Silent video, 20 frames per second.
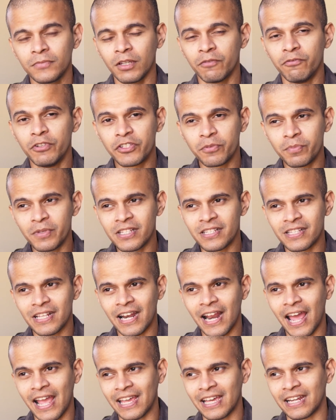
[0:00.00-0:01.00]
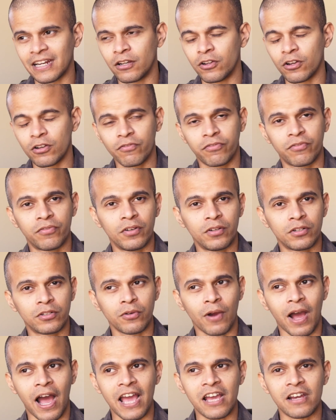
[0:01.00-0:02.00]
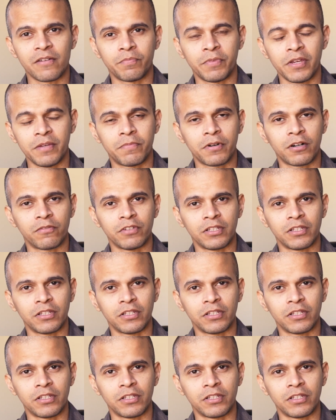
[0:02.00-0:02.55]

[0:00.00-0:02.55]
which means that I can look to hire people